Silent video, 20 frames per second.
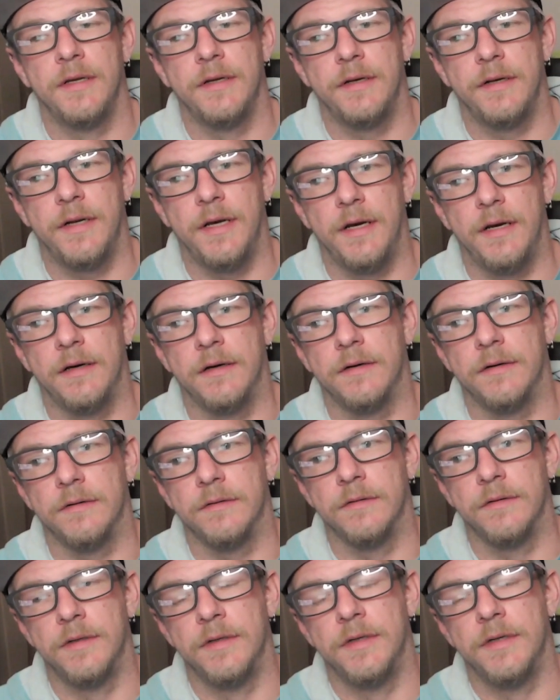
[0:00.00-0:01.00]

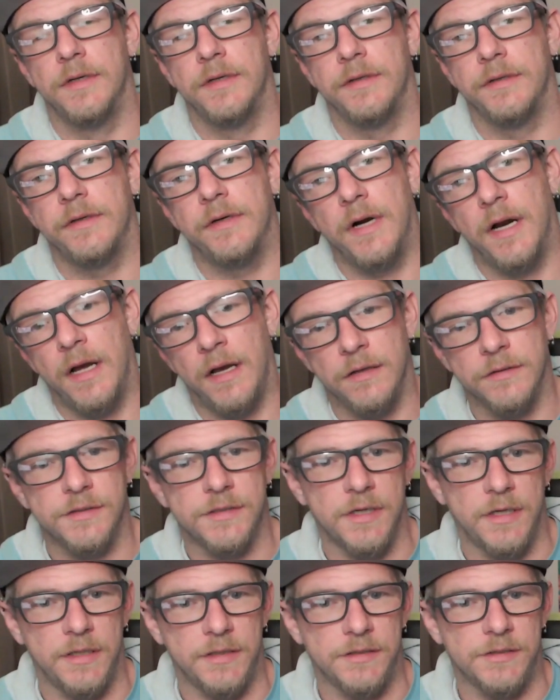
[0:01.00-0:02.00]
Now your
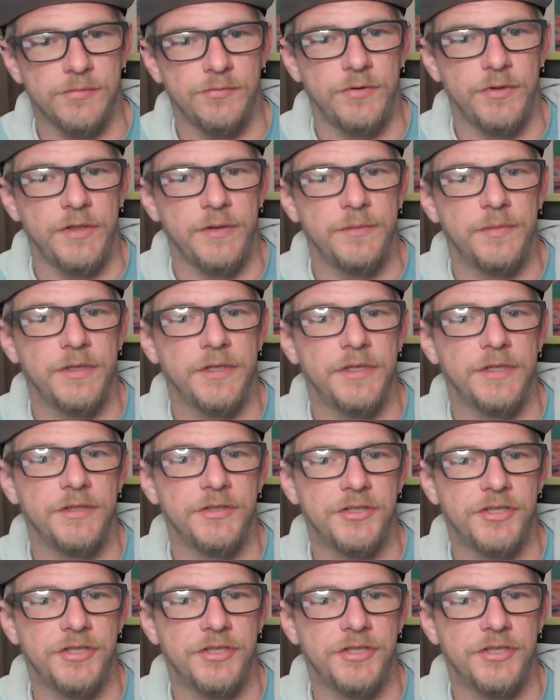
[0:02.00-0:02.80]
outside sweep can